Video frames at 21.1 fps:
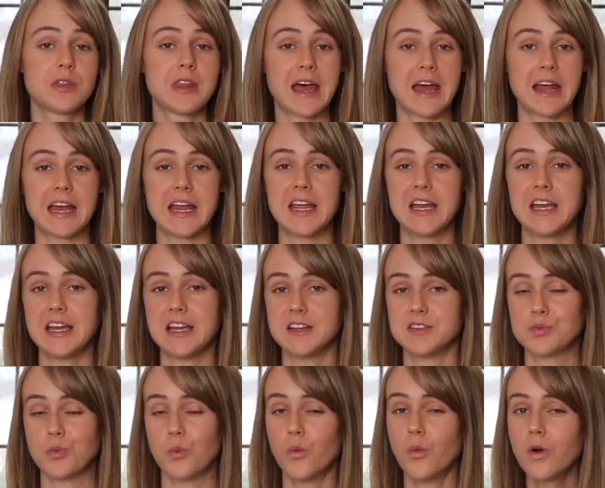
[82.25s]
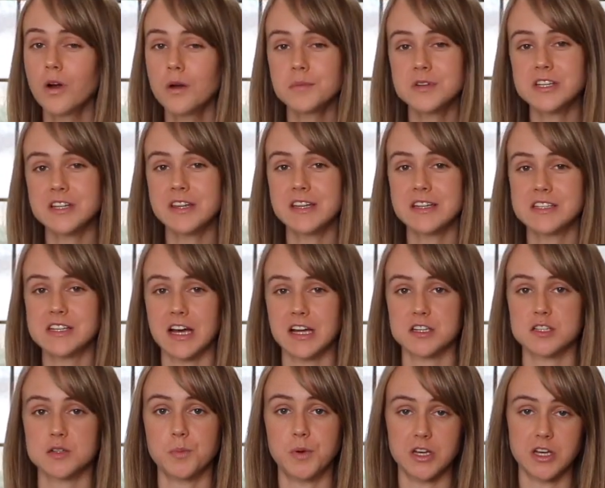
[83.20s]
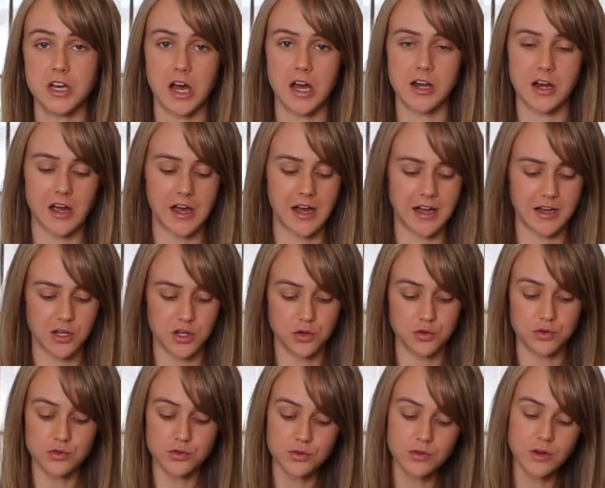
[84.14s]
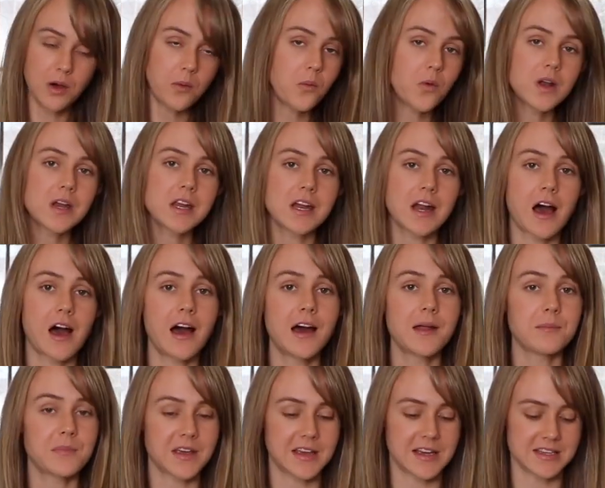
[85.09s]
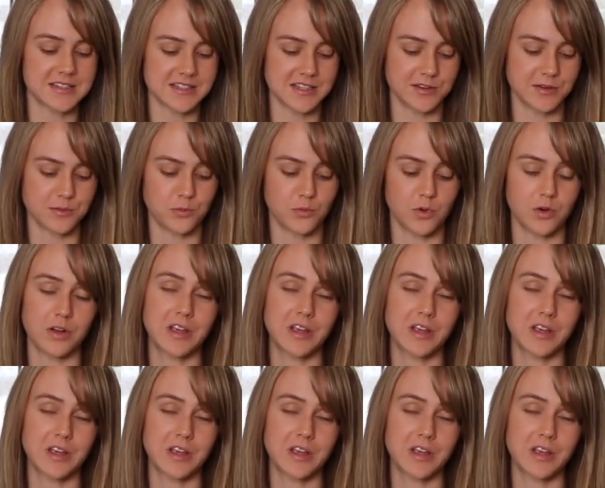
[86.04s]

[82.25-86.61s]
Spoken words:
that it is warm to the touch but not hot. You do not want it hot because it will